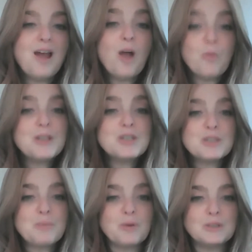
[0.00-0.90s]
a
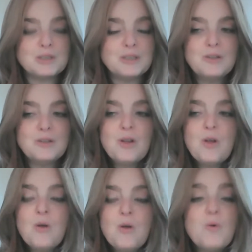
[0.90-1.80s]
righteous person
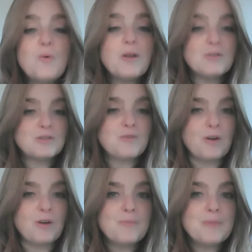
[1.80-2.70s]
who wears
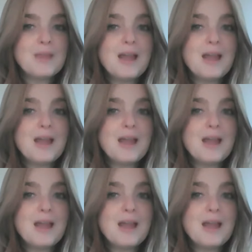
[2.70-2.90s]
fur.